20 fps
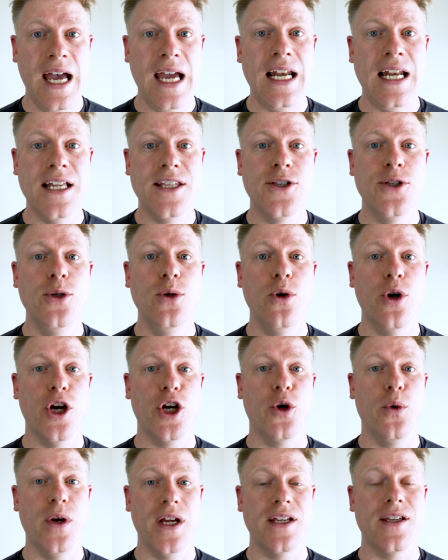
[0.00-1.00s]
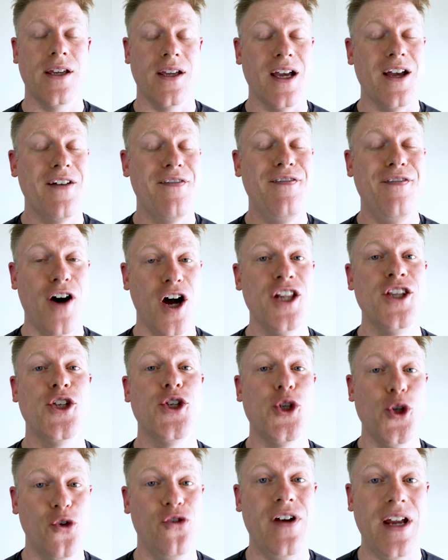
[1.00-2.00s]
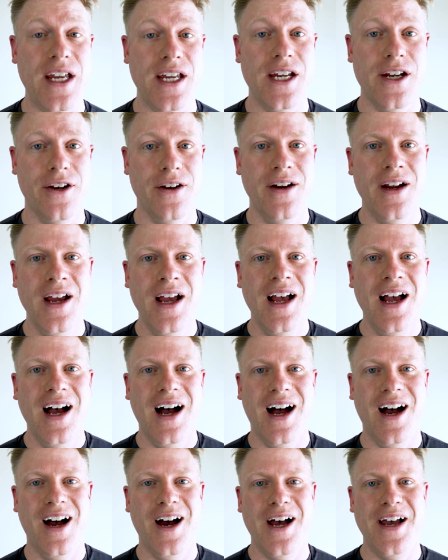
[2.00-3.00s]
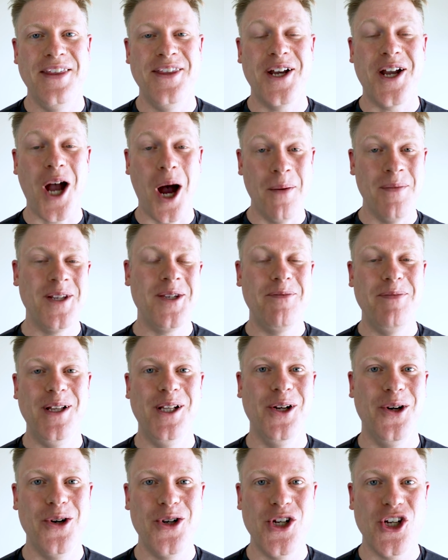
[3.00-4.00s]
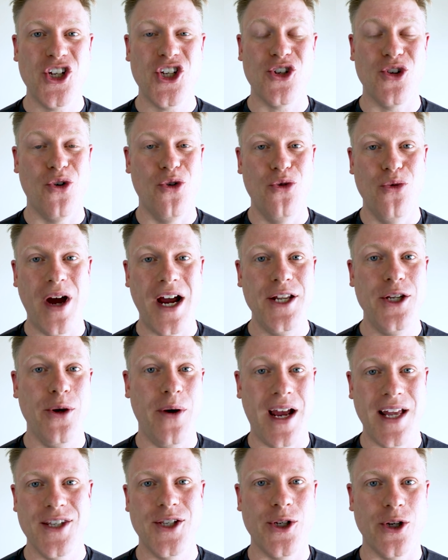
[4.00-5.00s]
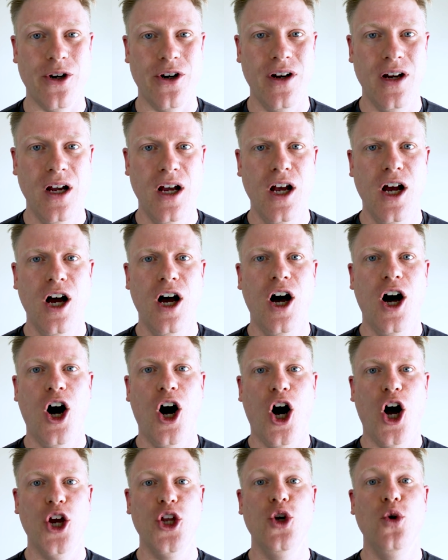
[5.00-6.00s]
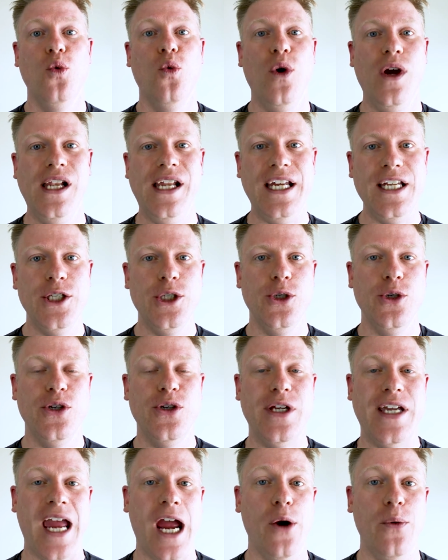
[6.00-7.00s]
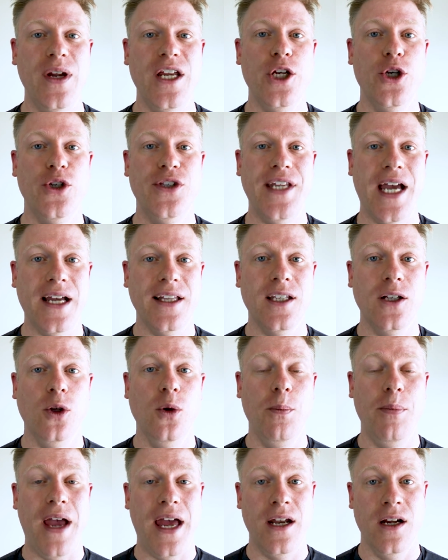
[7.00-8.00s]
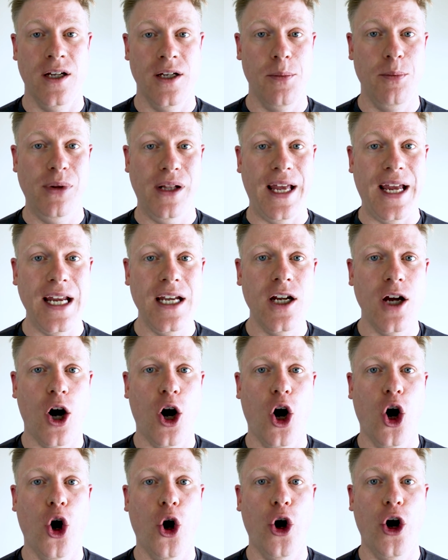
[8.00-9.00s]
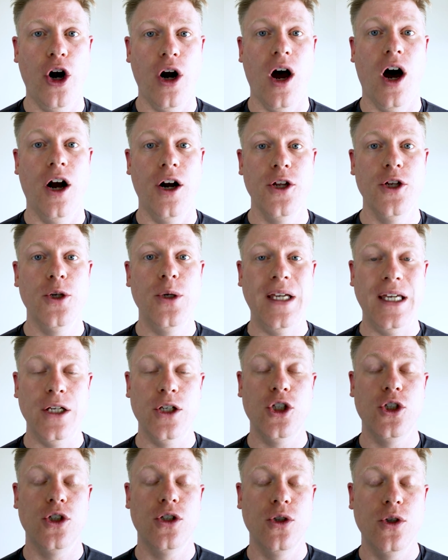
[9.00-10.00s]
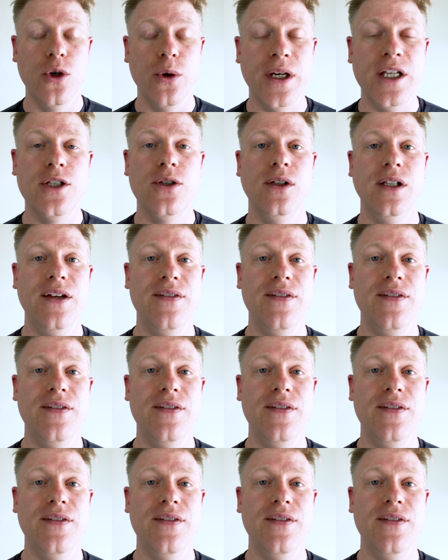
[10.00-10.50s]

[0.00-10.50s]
Hey, let's do a quick fun survey here. Uh, in the comments below, just write your answer. Are you willing to carry your tactical pen on the plane or are you going to